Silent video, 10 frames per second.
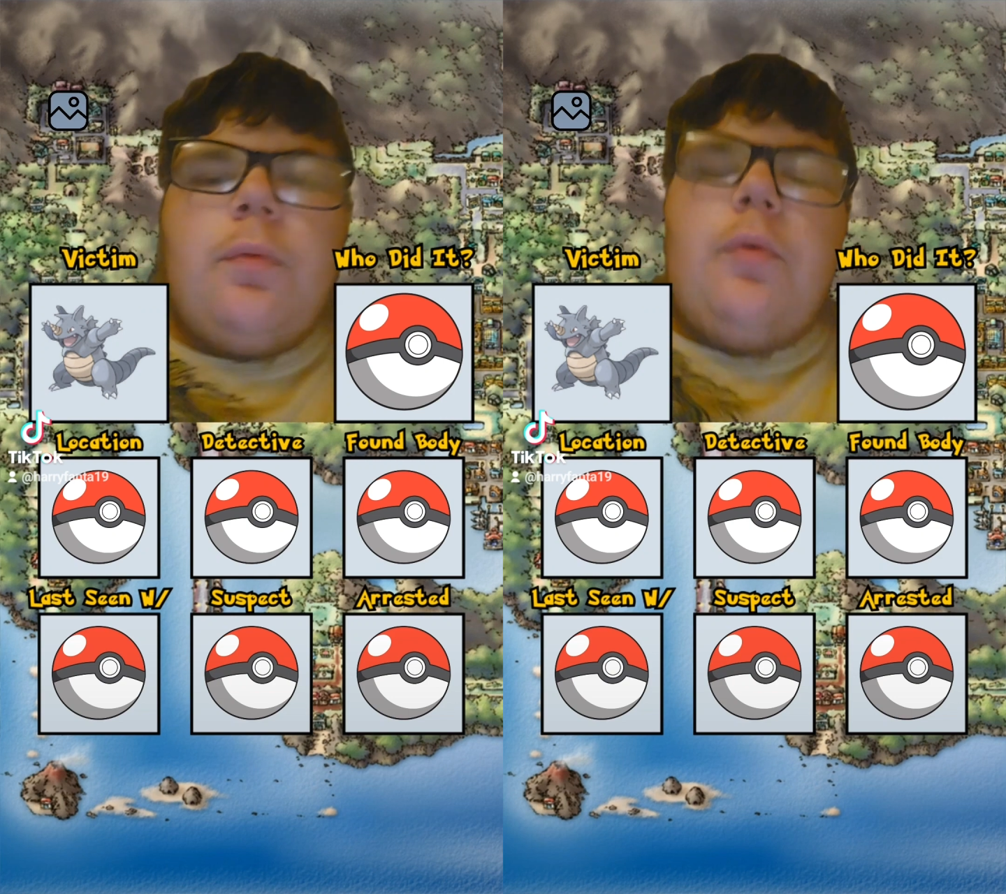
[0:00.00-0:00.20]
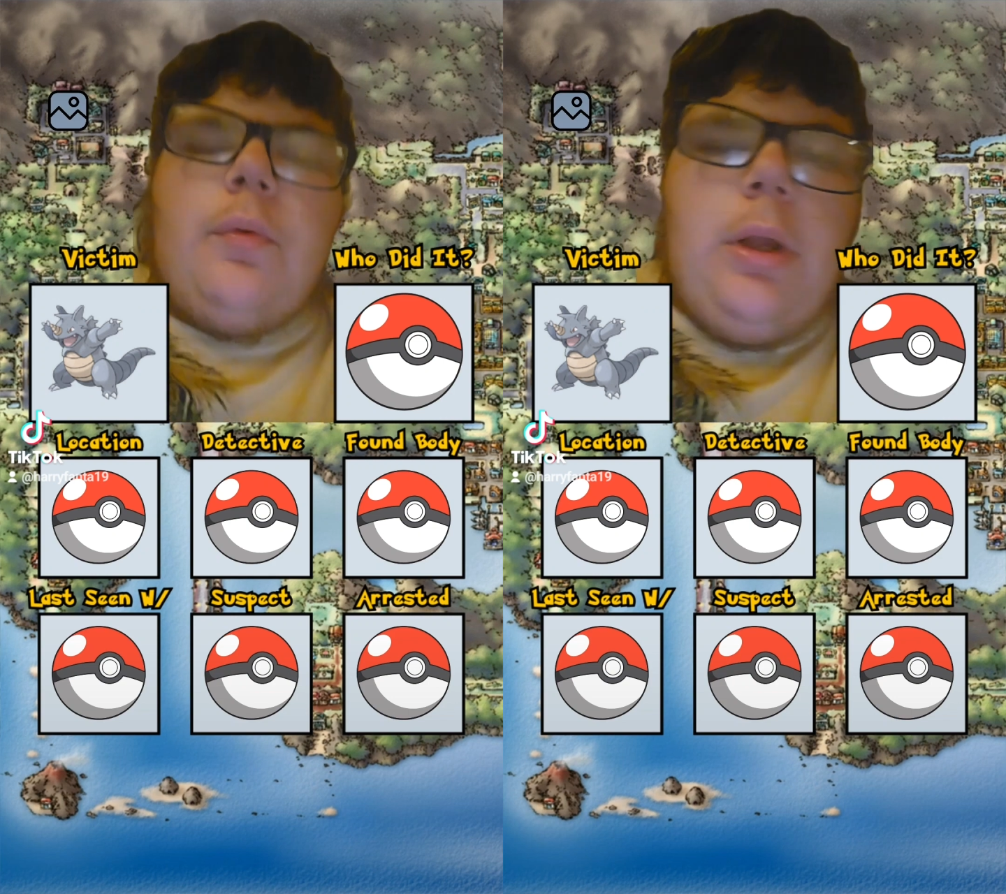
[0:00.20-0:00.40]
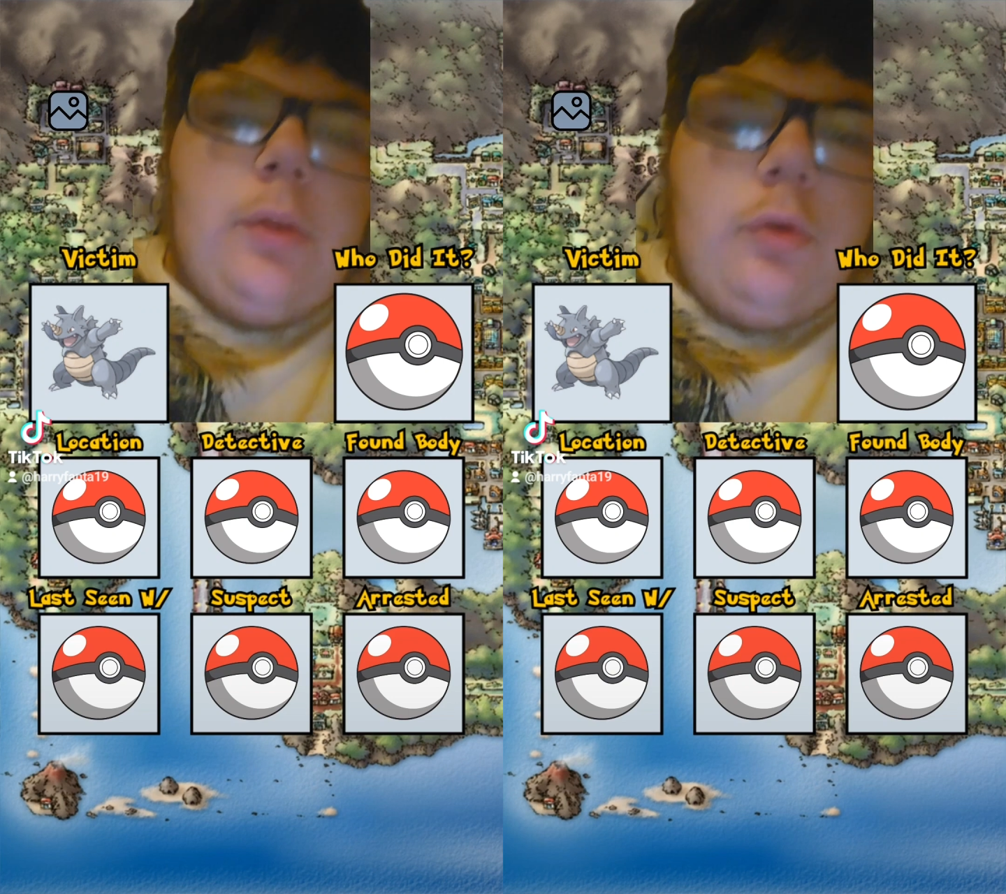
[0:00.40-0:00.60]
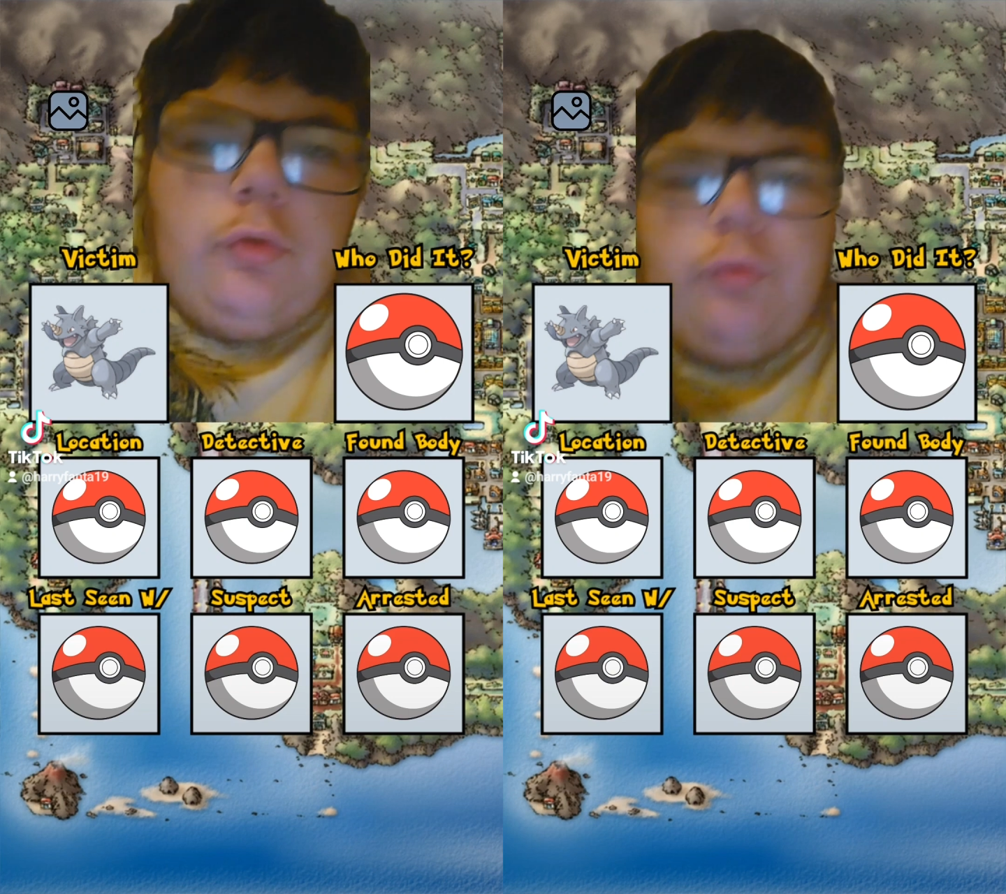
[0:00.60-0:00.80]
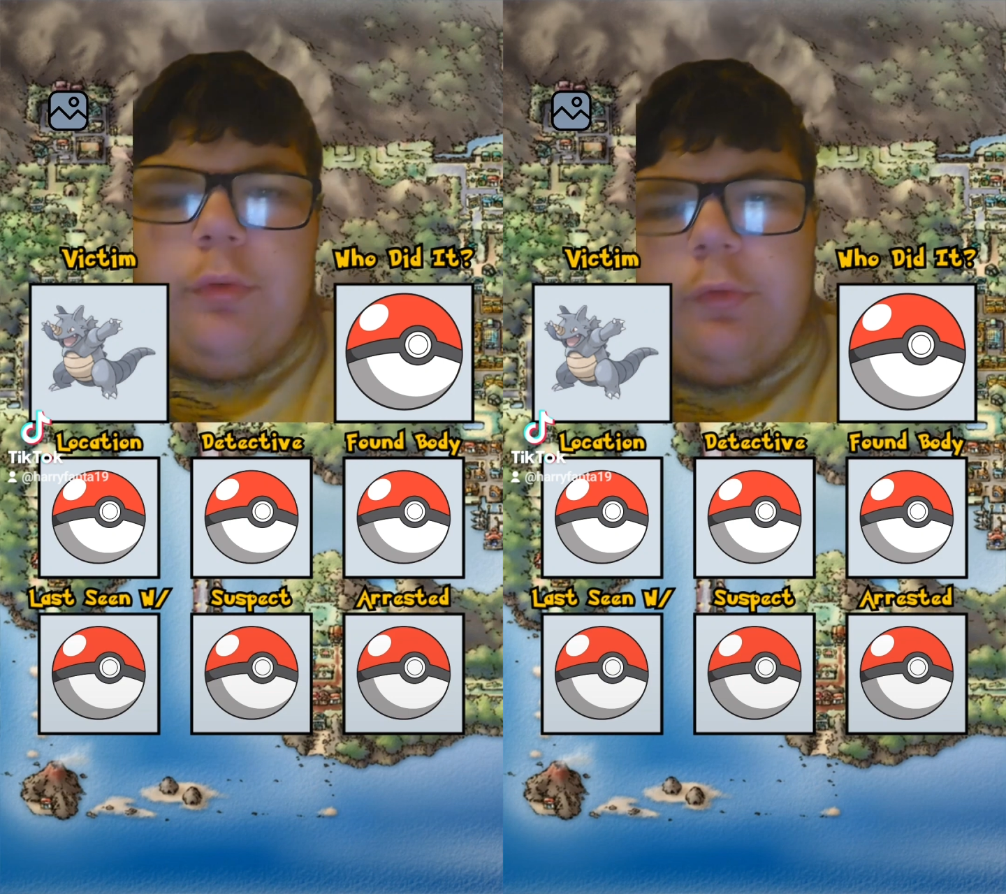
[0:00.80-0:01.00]
The
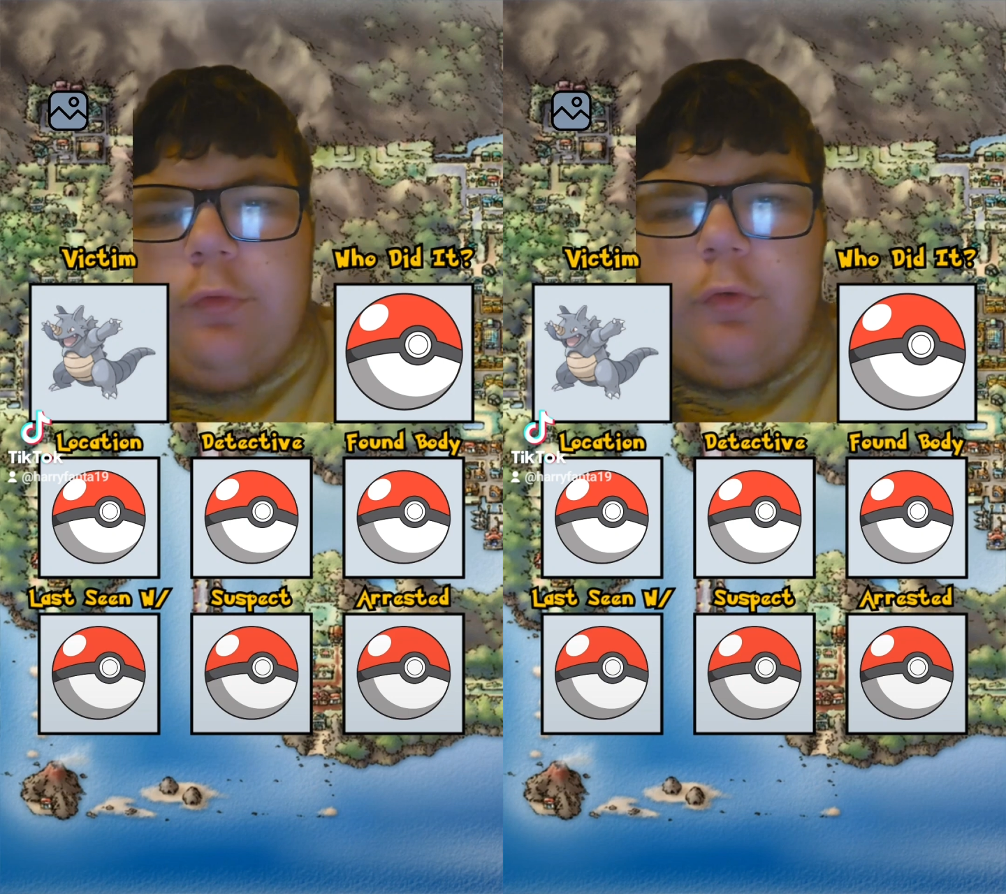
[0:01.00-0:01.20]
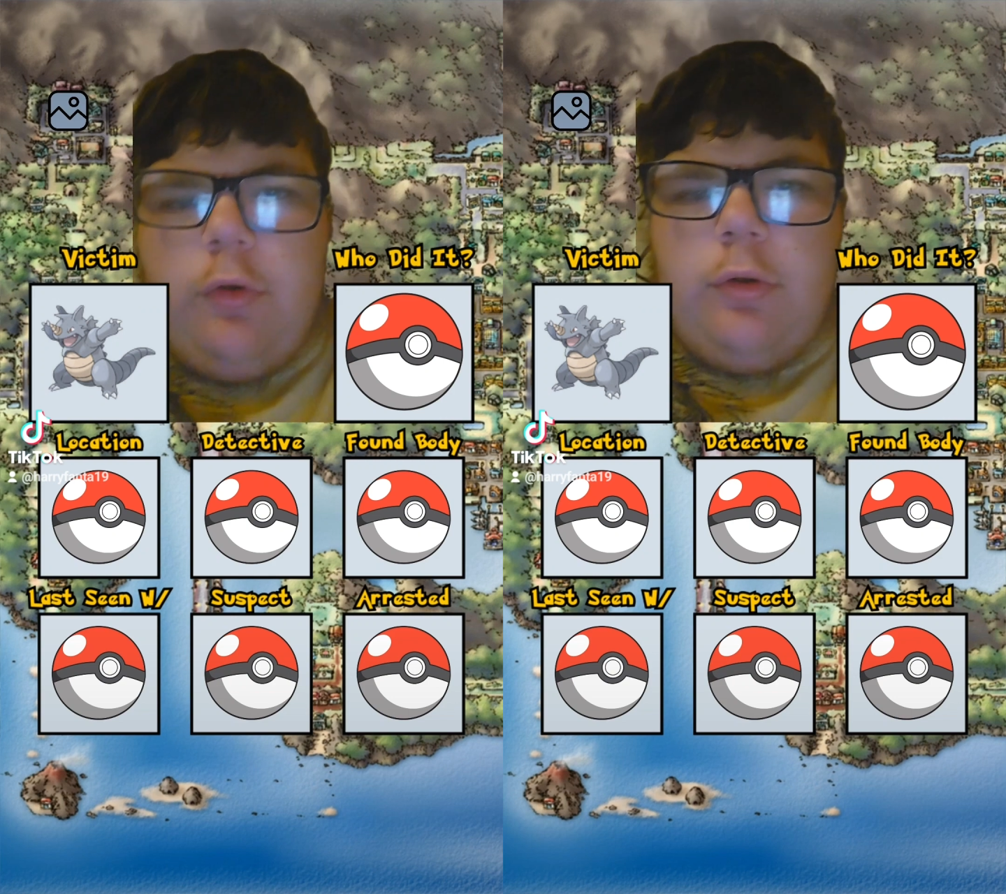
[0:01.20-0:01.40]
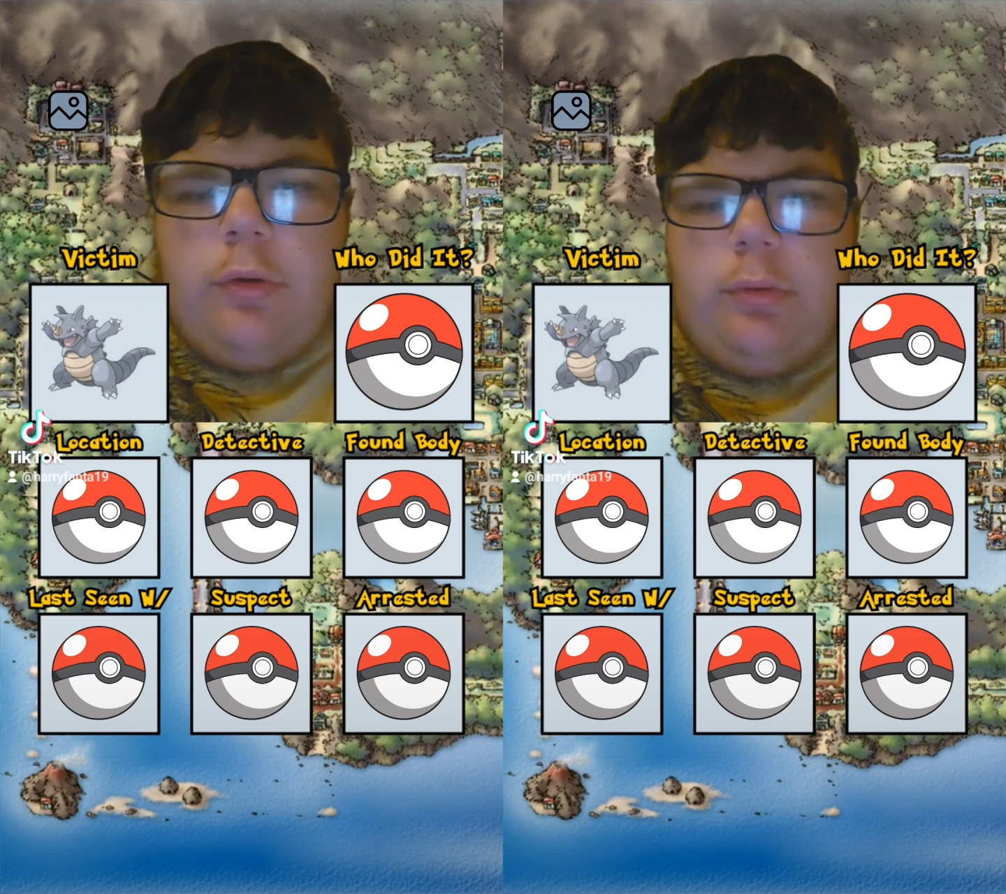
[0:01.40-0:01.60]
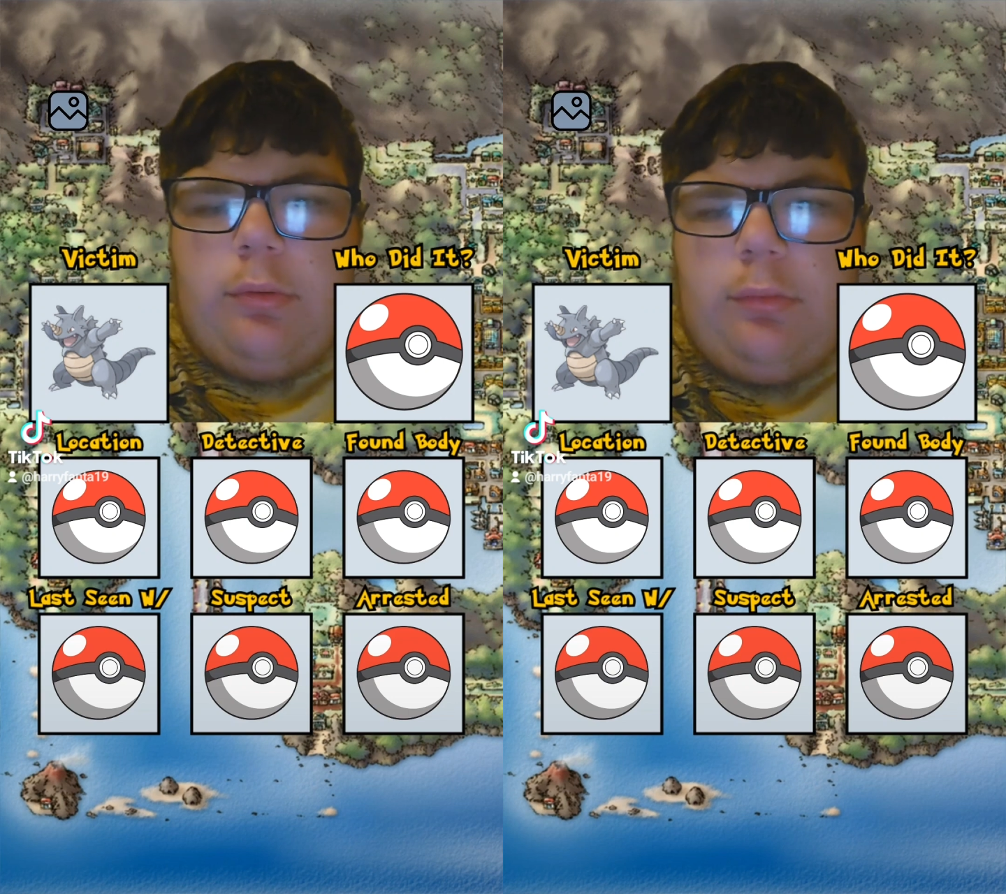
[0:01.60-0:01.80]
rhinoceros dude.